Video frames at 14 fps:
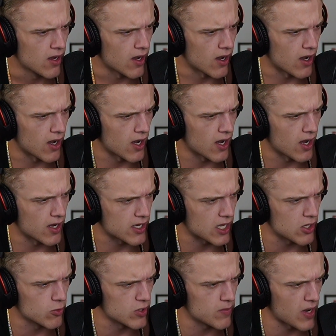Uh, can
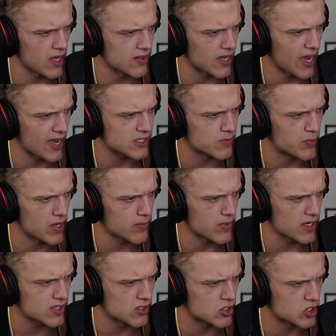you read my last bit
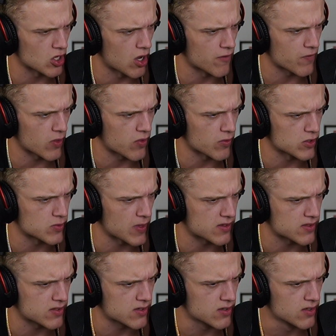message, Salt, for the Thrish
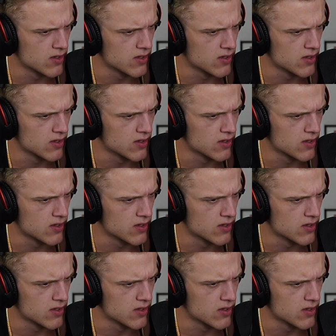Bits?